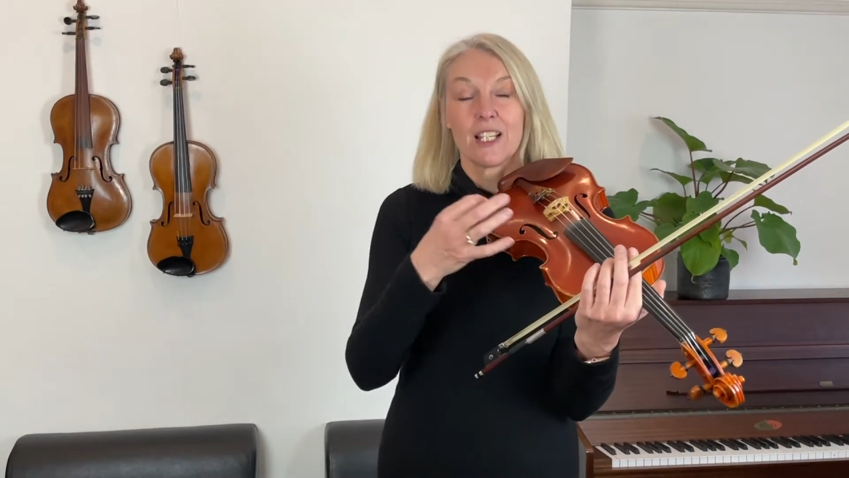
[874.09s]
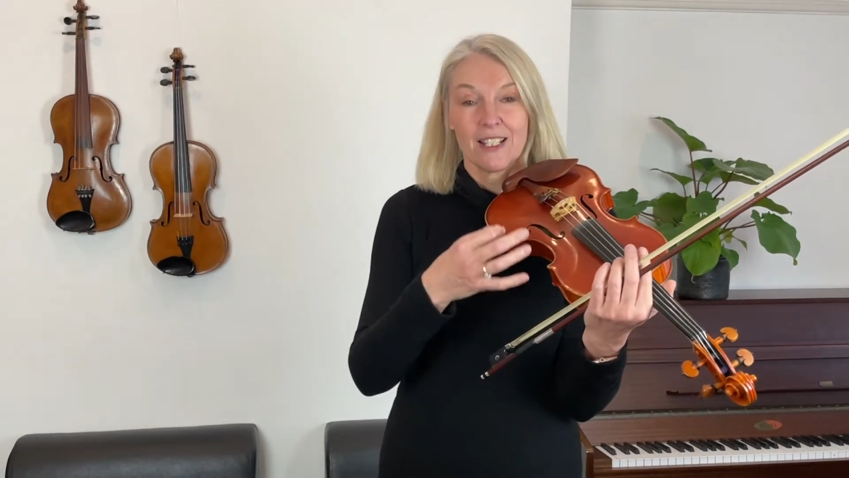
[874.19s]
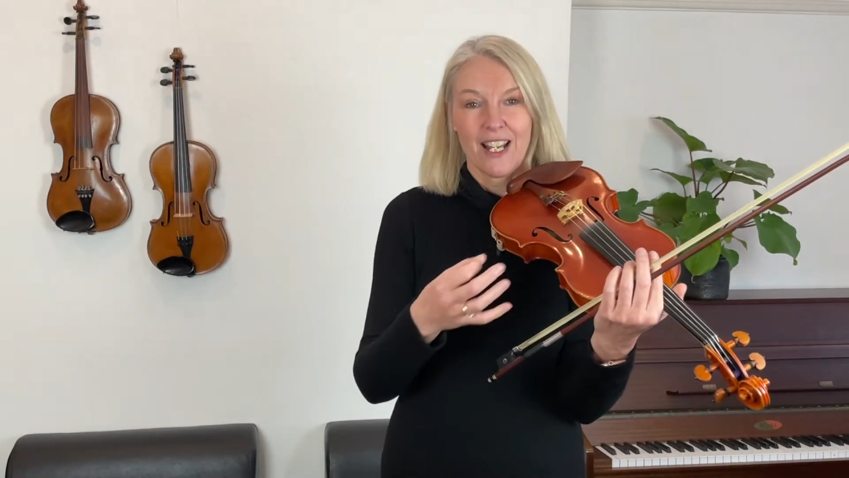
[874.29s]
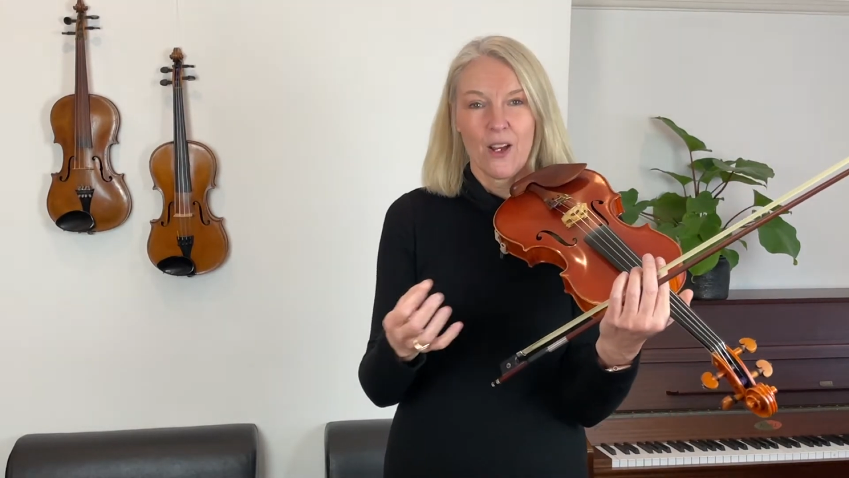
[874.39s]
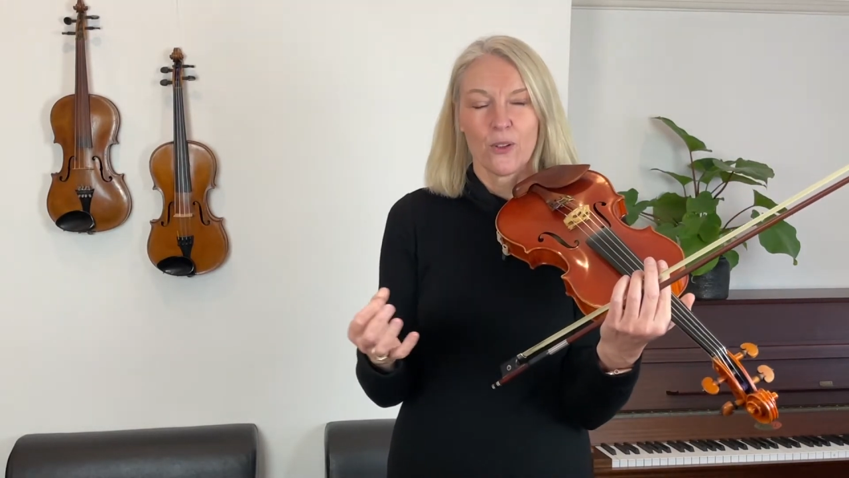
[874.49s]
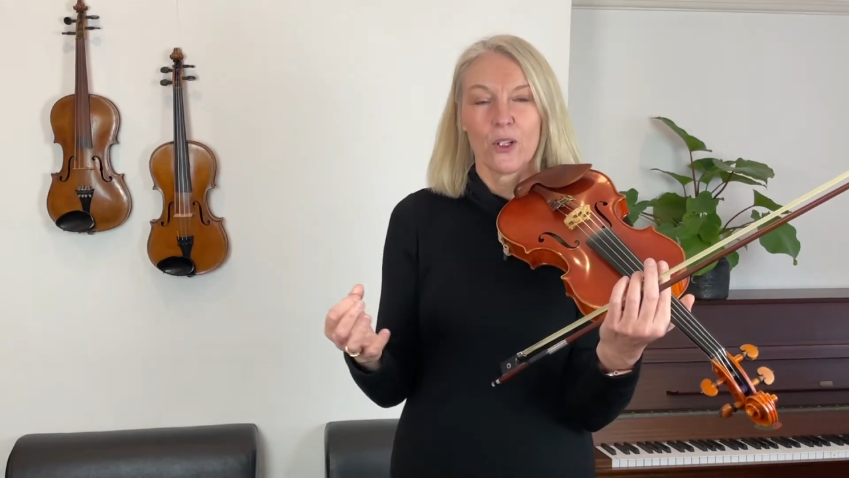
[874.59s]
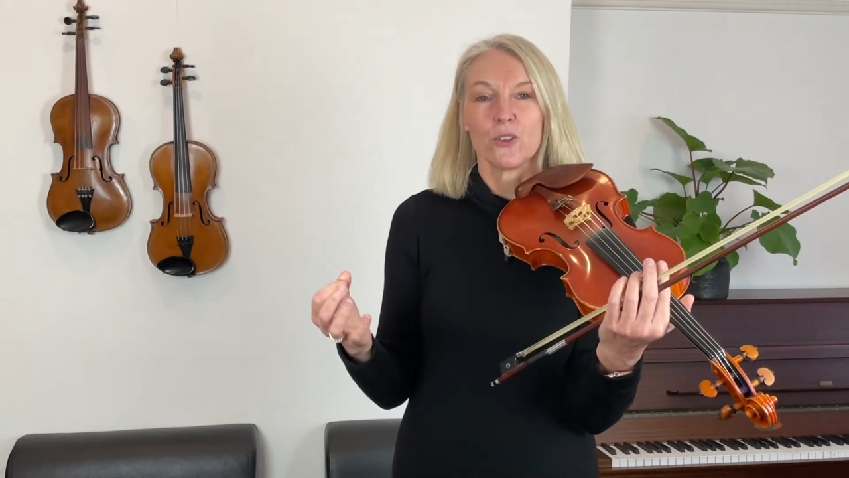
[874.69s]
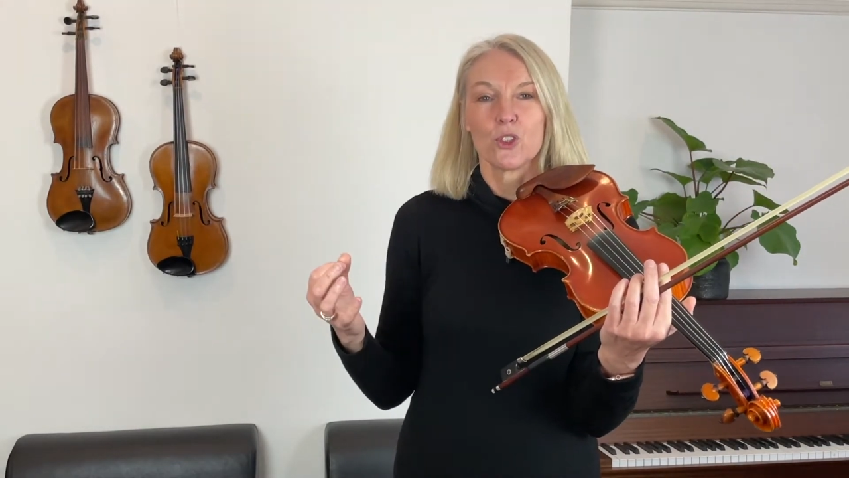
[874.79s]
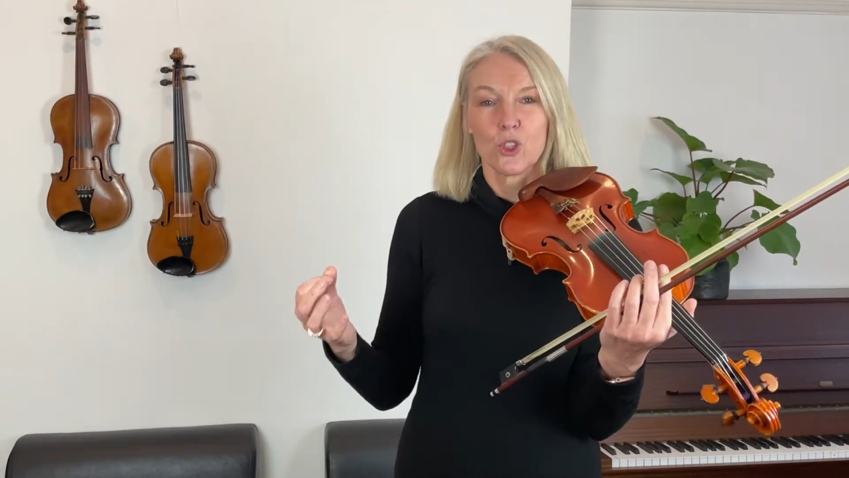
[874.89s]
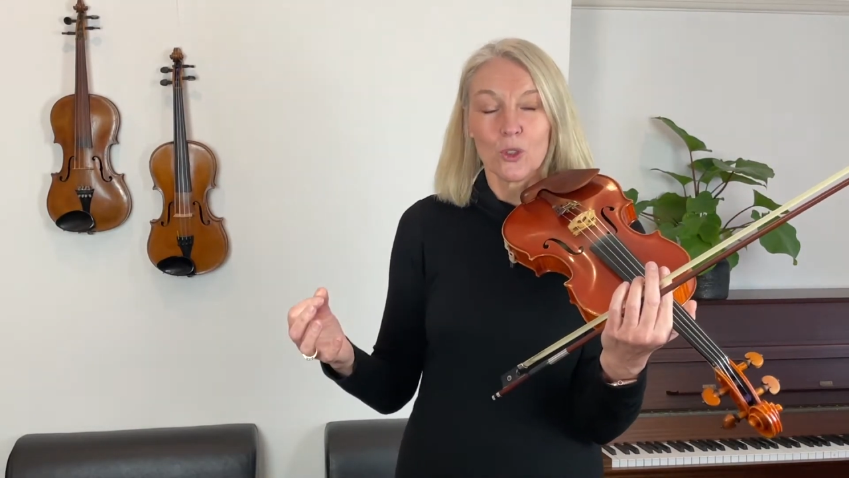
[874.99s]
now go
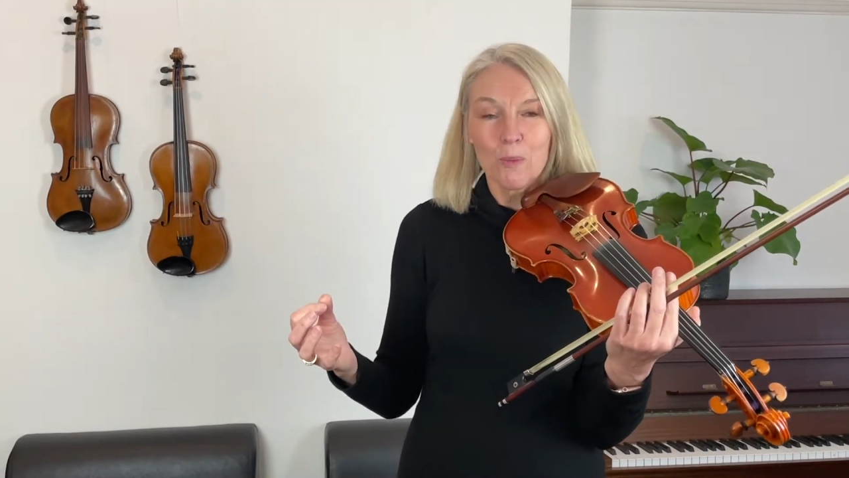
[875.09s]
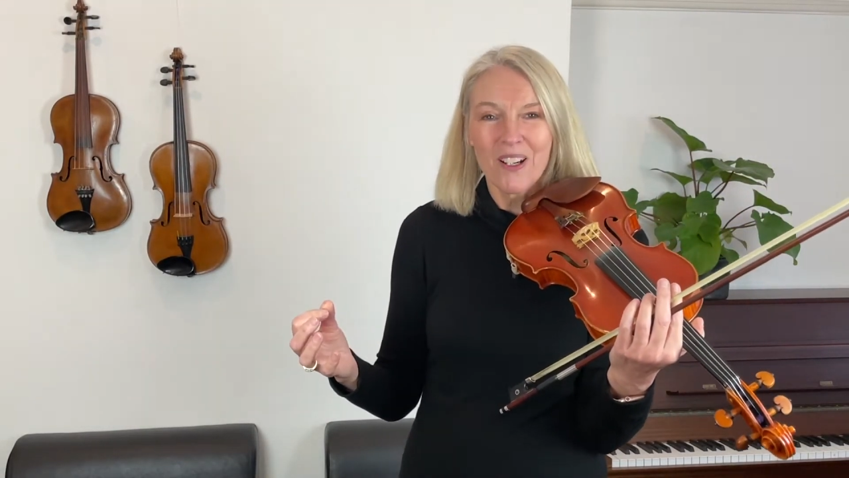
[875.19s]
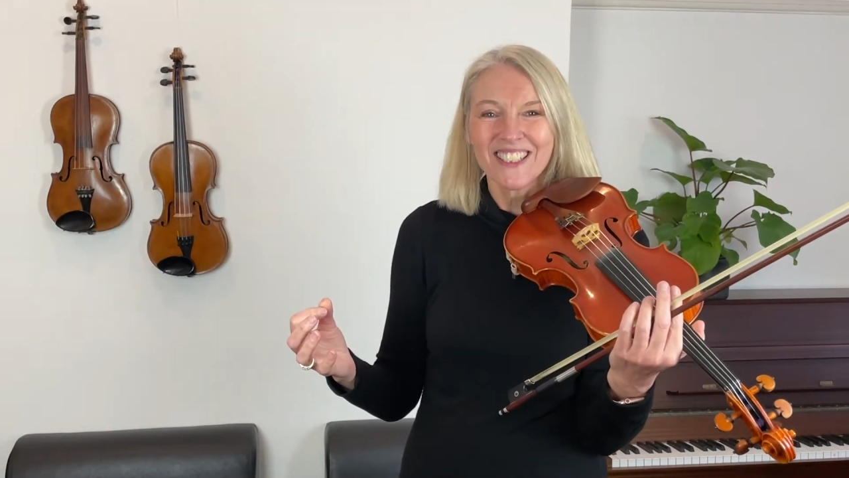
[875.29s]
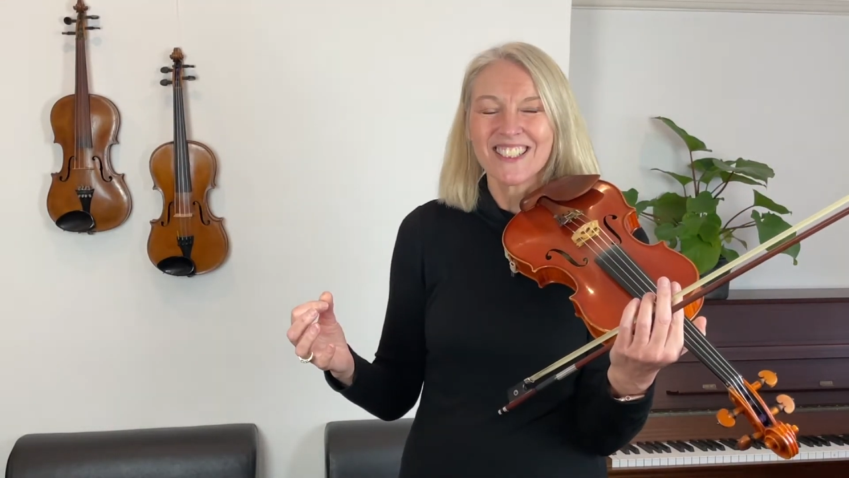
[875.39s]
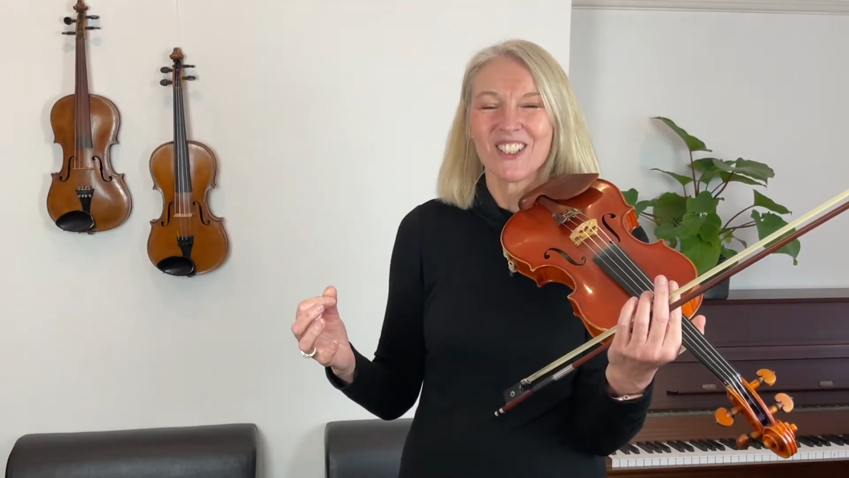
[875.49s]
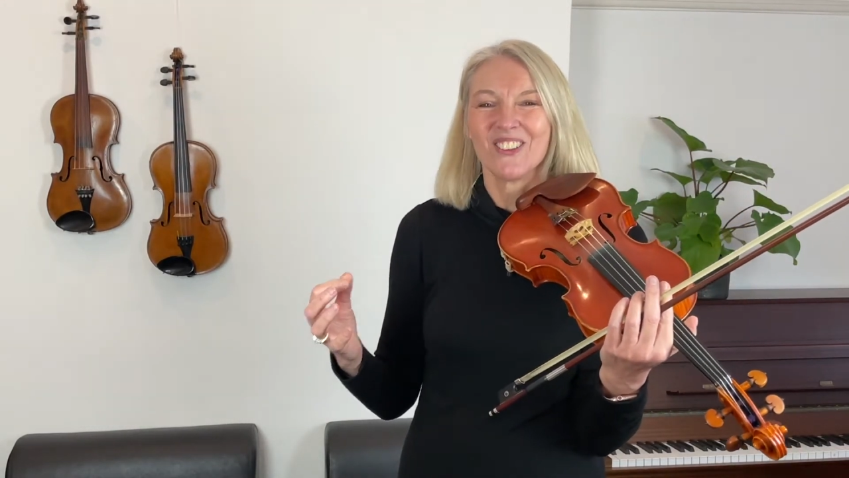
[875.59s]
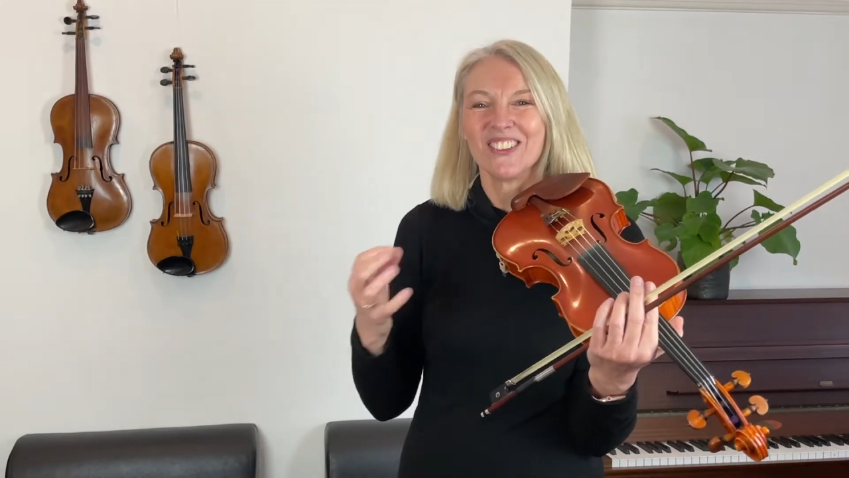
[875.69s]
2 by 2